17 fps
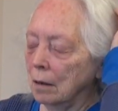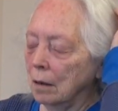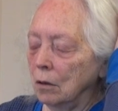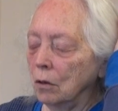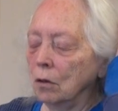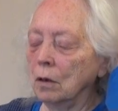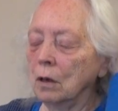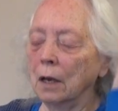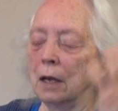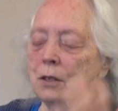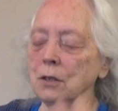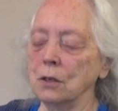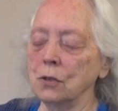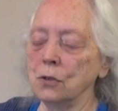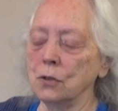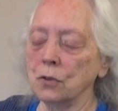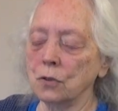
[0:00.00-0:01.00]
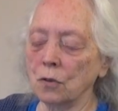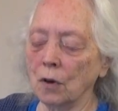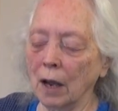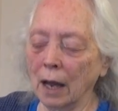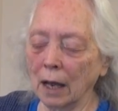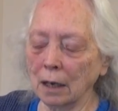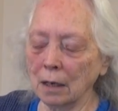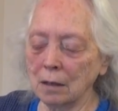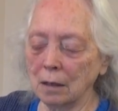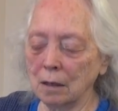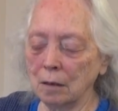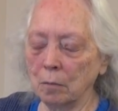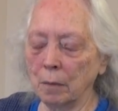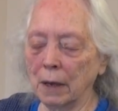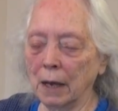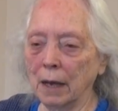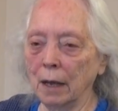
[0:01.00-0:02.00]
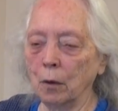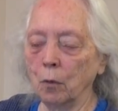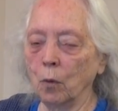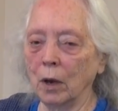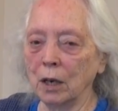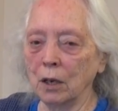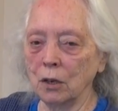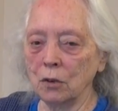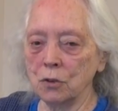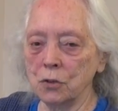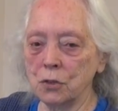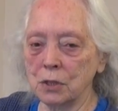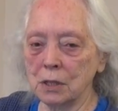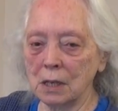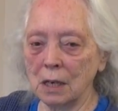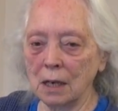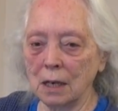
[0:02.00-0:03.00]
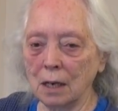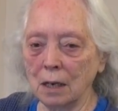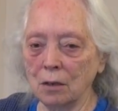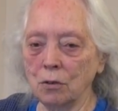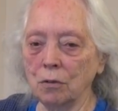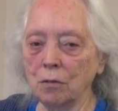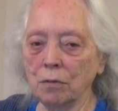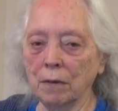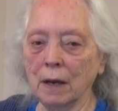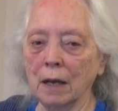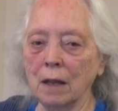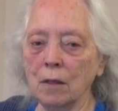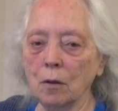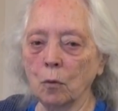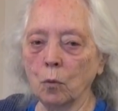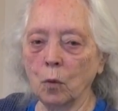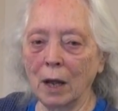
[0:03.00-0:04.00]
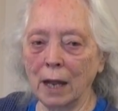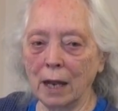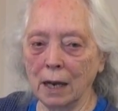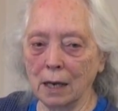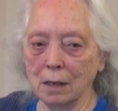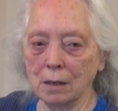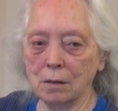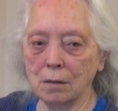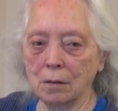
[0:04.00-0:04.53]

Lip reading: you're not distracted by what you see to find the weight.